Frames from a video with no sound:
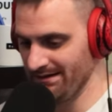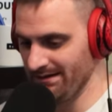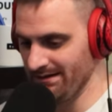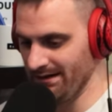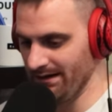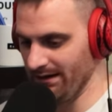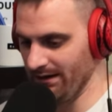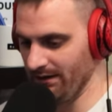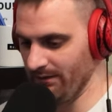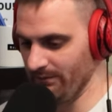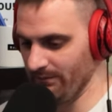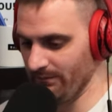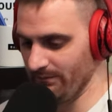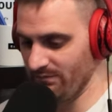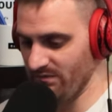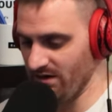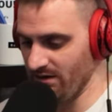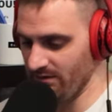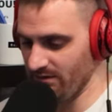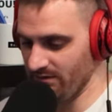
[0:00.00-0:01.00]
um,
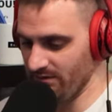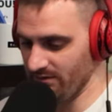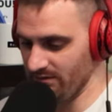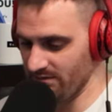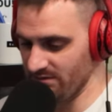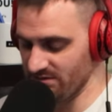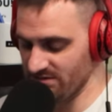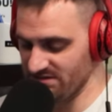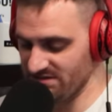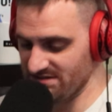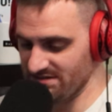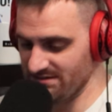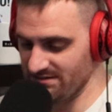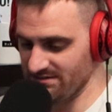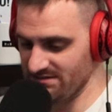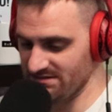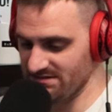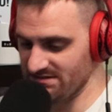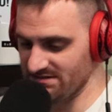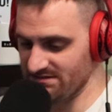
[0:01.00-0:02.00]
there's
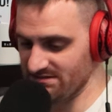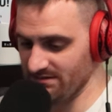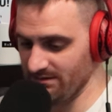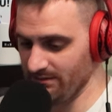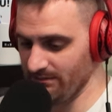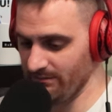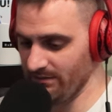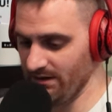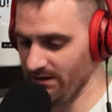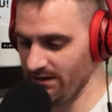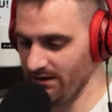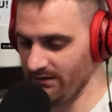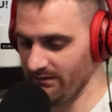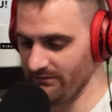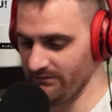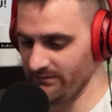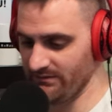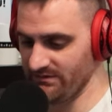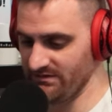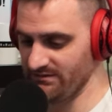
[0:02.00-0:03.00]
some,
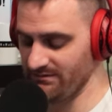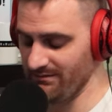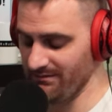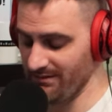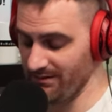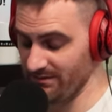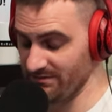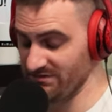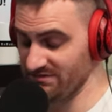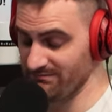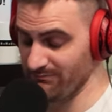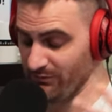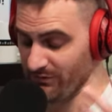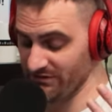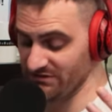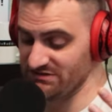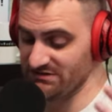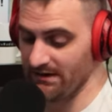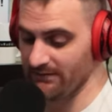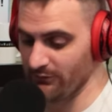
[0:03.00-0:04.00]
uh, there's
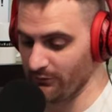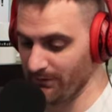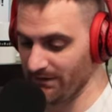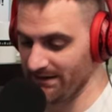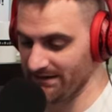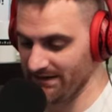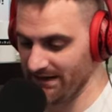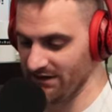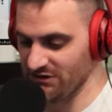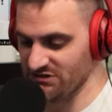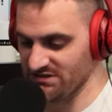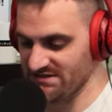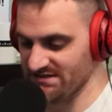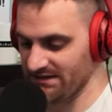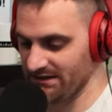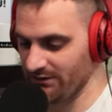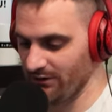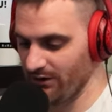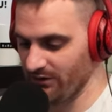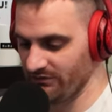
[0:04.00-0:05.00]
several medications
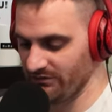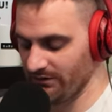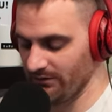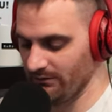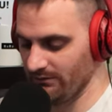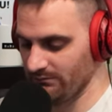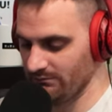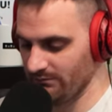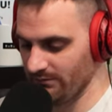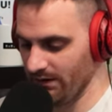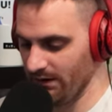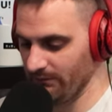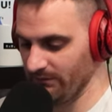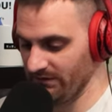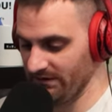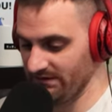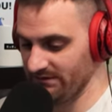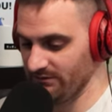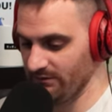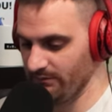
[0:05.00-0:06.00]
that can also um,
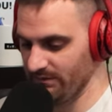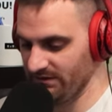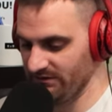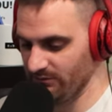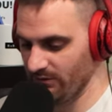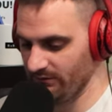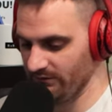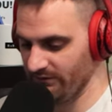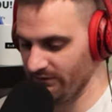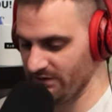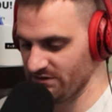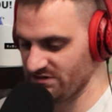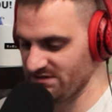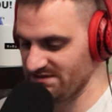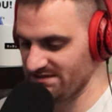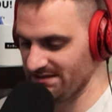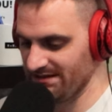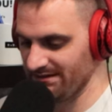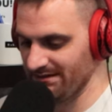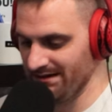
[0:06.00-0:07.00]
lead to a B12
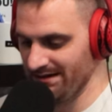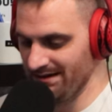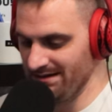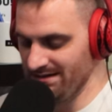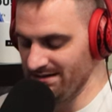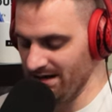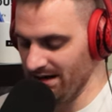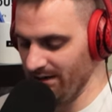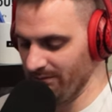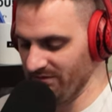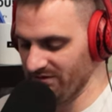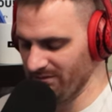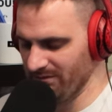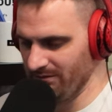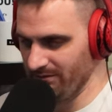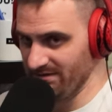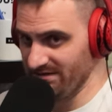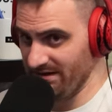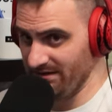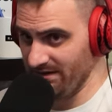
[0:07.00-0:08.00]
deficiency. Um, some of
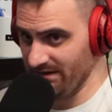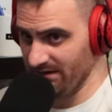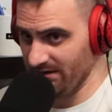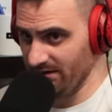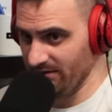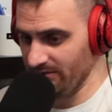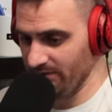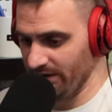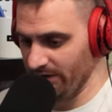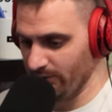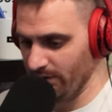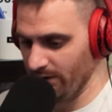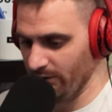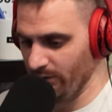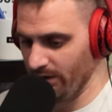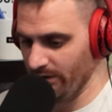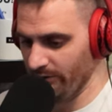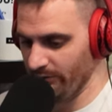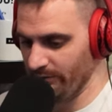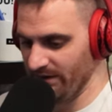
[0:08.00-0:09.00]
the ones I think of, like right
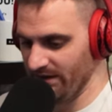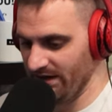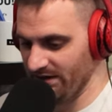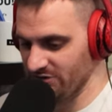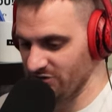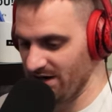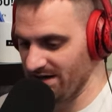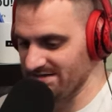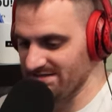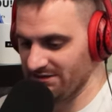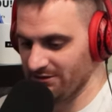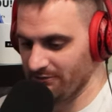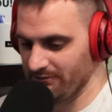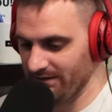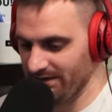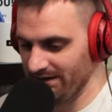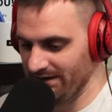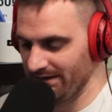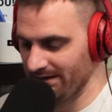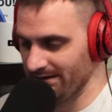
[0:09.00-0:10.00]
away, would be
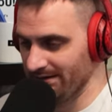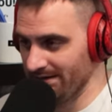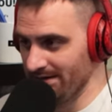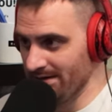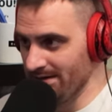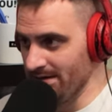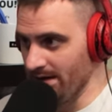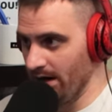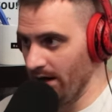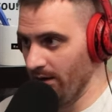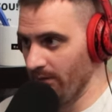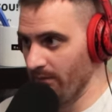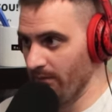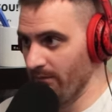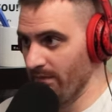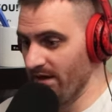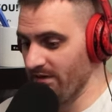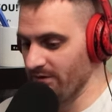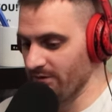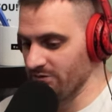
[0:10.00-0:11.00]
hydroxyurea, um,
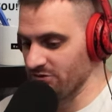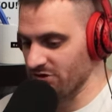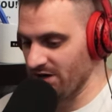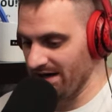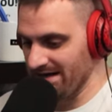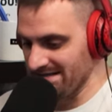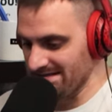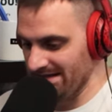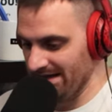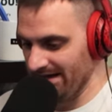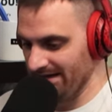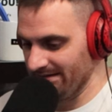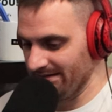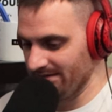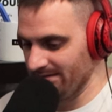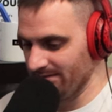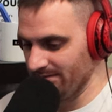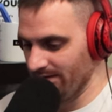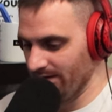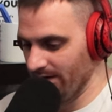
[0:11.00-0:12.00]

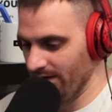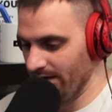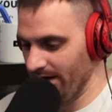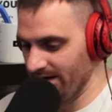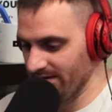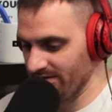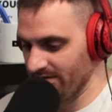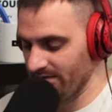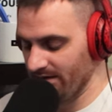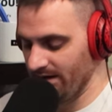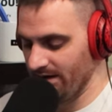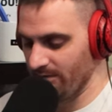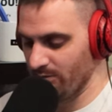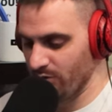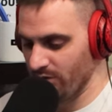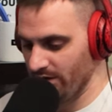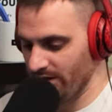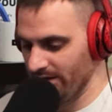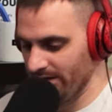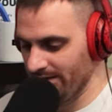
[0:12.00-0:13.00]
methotrexate, uh,
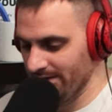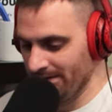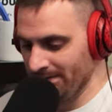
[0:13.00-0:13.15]
azathioprine.